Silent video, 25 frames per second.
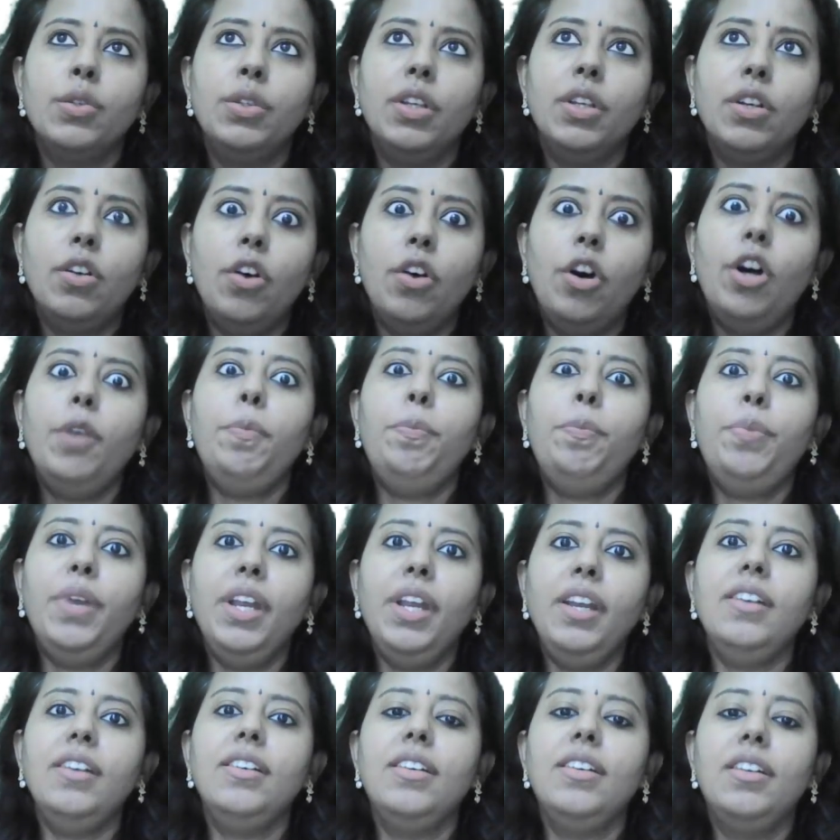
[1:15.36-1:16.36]
So the
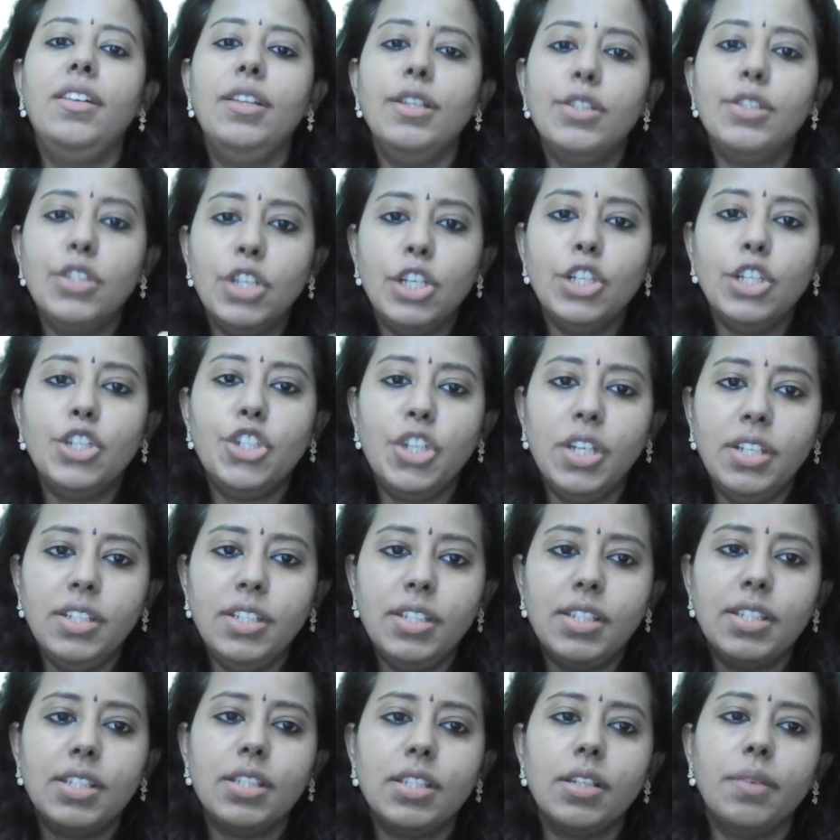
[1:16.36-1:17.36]
corporate
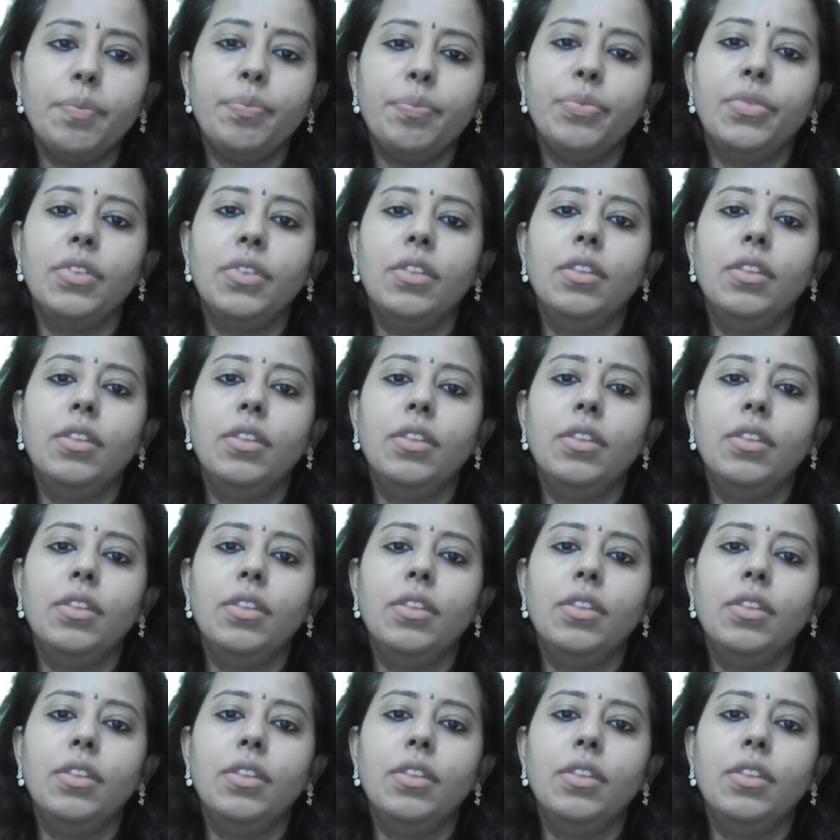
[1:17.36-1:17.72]
decisions